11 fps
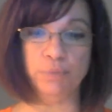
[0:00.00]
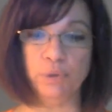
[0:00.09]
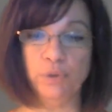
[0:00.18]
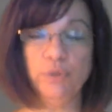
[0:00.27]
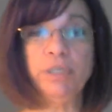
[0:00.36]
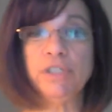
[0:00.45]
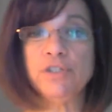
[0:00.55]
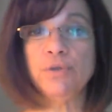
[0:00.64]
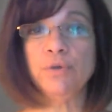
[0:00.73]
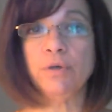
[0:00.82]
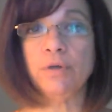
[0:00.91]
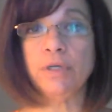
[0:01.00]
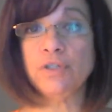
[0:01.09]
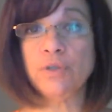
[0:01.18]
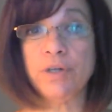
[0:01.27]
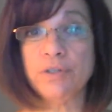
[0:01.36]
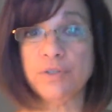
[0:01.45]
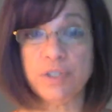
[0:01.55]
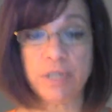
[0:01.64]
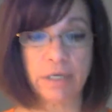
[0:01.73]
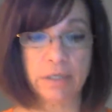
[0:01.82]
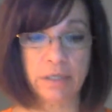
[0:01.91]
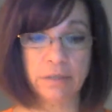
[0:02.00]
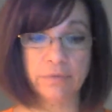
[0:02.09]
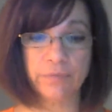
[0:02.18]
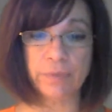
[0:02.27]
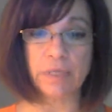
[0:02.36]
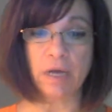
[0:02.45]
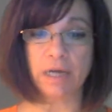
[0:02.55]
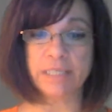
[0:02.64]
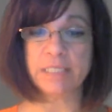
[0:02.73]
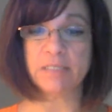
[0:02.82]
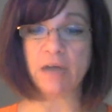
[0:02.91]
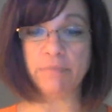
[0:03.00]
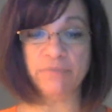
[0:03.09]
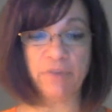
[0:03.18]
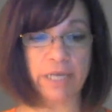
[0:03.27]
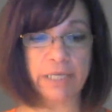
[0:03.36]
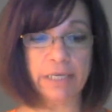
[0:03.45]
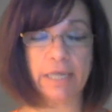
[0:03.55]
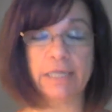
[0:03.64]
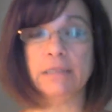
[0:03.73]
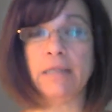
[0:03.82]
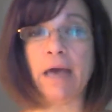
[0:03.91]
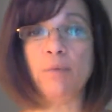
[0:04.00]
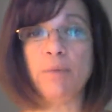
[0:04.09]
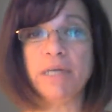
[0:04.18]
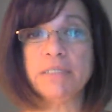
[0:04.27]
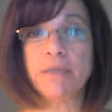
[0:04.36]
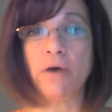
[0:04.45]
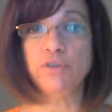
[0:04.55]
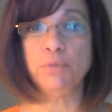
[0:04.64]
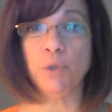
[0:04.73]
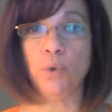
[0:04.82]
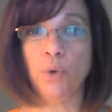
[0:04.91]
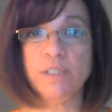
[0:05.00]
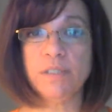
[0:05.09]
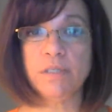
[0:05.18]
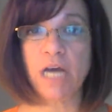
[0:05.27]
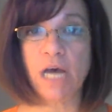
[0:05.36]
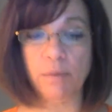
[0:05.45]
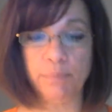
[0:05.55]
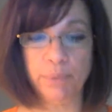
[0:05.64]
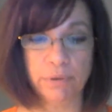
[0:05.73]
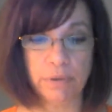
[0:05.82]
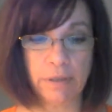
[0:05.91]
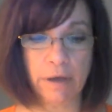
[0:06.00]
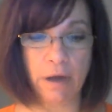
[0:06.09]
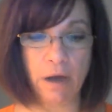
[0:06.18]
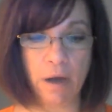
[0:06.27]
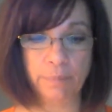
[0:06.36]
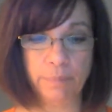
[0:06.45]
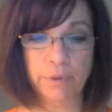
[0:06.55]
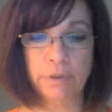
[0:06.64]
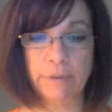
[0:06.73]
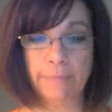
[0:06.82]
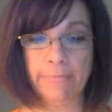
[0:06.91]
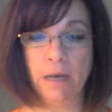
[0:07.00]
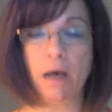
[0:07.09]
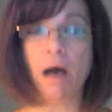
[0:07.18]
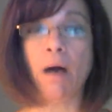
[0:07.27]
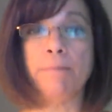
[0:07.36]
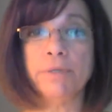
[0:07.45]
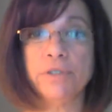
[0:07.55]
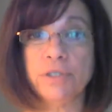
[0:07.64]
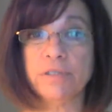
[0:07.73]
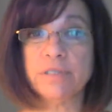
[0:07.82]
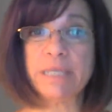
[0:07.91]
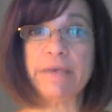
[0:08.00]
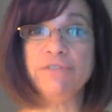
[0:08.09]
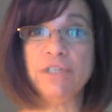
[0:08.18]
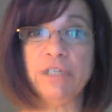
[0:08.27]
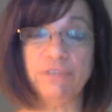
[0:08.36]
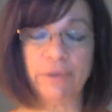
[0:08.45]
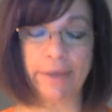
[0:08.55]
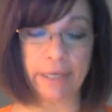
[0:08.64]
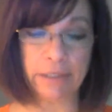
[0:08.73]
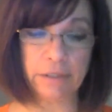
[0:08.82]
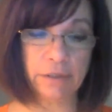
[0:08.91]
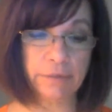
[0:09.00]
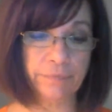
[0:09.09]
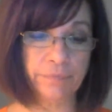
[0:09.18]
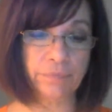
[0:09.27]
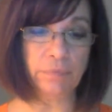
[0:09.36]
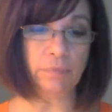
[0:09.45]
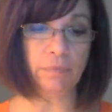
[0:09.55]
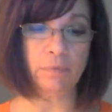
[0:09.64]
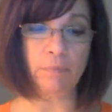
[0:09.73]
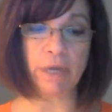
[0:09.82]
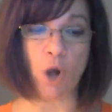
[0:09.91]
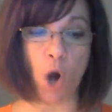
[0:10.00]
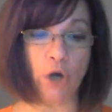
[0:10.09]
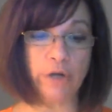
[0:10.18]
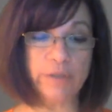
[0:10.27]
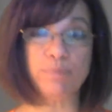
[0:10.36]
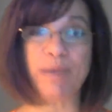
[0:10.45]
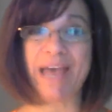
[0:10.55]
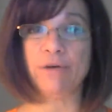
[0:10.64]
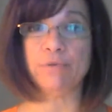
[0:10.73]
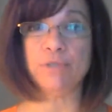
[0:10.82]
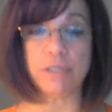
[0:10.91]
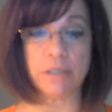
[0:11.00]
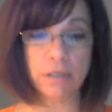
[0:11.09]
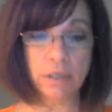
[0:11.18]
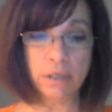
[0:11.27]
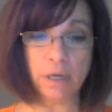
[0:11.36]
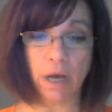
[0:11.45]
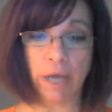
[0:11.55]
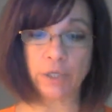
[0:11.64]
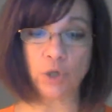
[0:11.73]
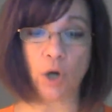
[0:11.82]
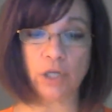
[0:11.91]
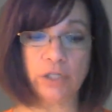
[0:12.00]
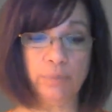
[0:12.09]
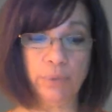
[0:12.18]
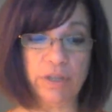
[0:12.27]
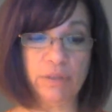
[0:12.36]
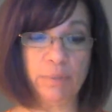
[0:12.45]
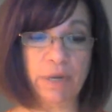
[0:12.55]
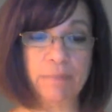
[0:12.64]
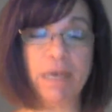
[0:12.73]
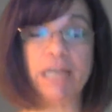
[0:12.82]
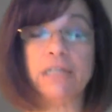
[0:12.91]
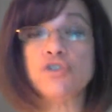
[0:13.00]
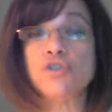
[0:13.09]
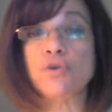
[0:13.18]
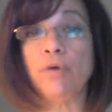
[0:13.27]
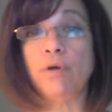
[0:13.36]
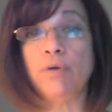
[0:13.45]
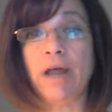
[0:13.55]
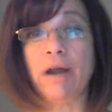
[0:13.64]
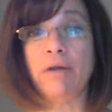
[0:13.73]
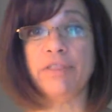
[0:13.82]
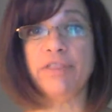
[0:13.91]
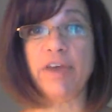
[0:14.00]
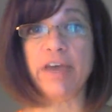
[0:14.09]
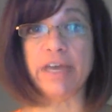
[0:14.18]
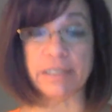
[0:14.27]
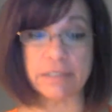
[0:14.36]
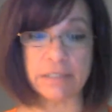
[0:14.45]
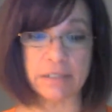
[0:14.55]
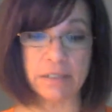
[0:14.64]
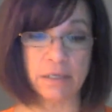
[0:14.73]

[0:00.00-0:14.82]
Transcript: to bloom into understanding. I stop fighting and allow myself to be hoisted up, up, up to the safety of land. My heart is pounding. I can hardly breathe, but I manage to croak out, "Thanks."